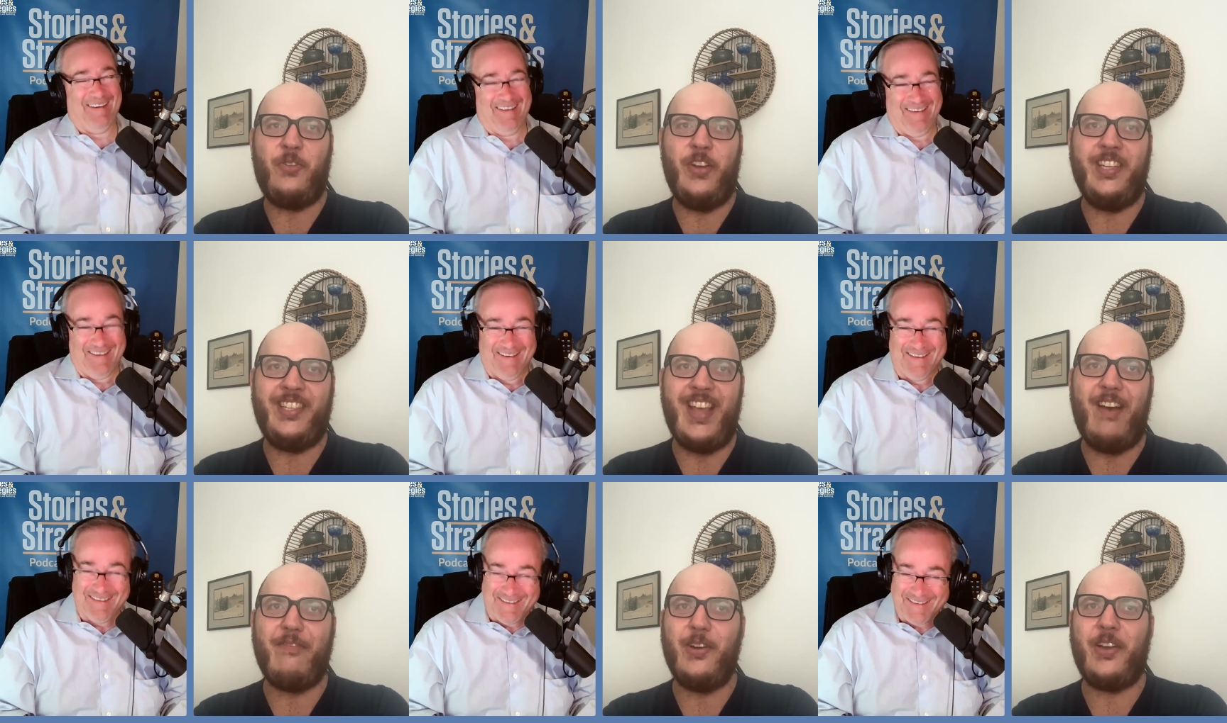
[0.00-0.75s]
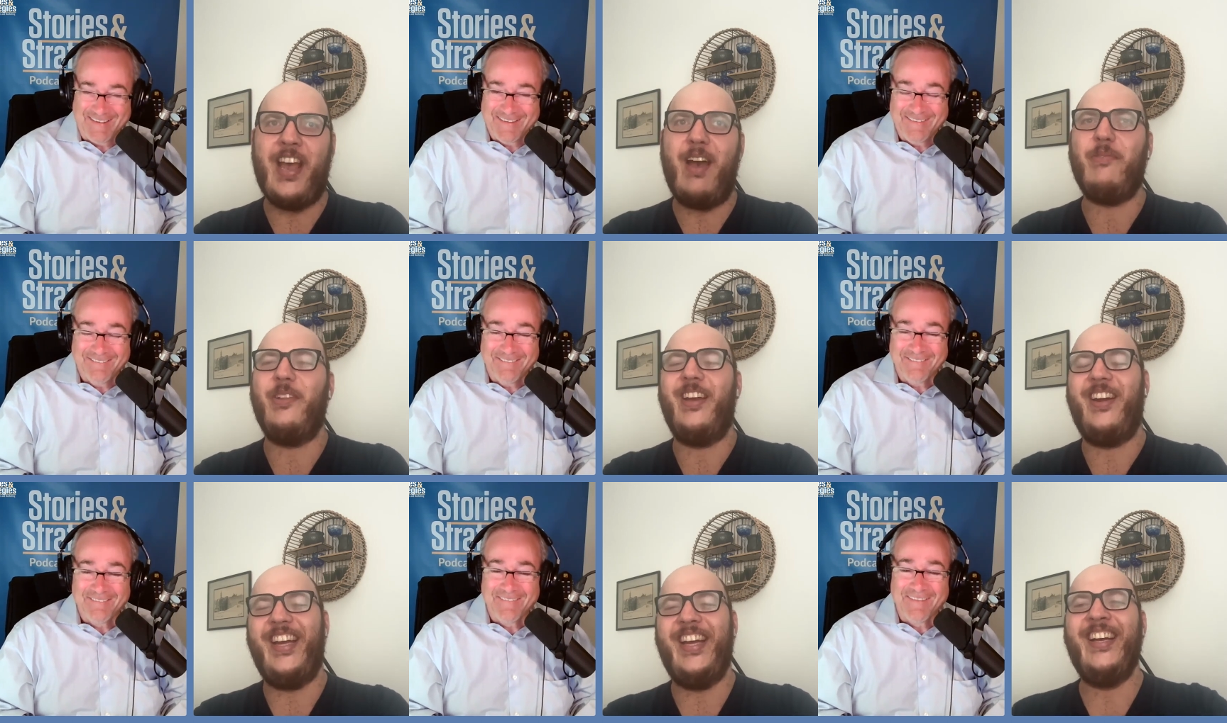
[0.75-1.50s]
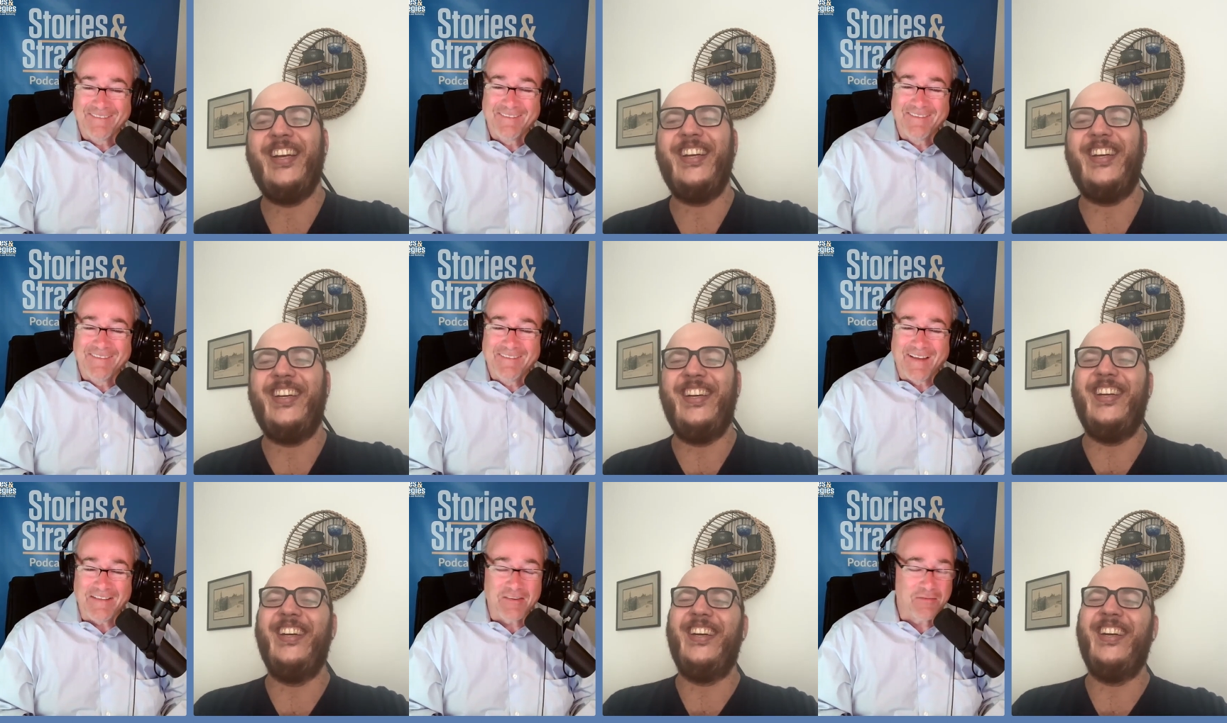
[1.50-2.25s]
Speaker 1: increase that vocabulary.
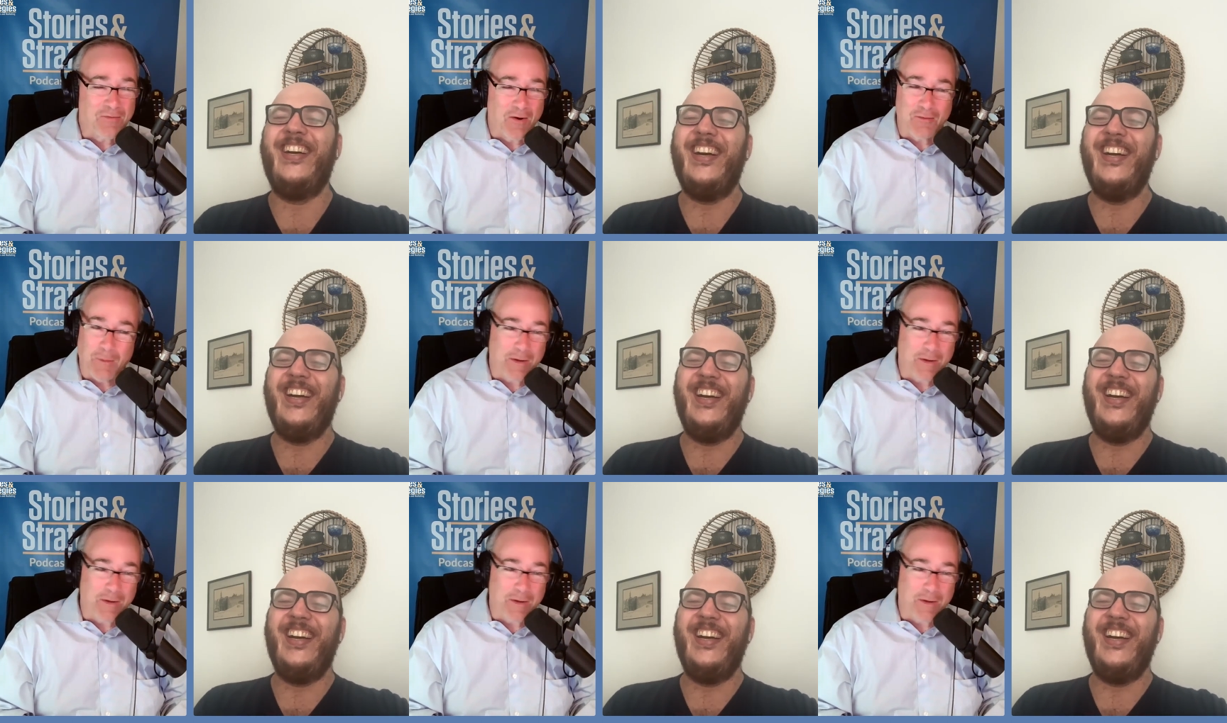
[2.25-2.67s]
Speaker 2: That's as far as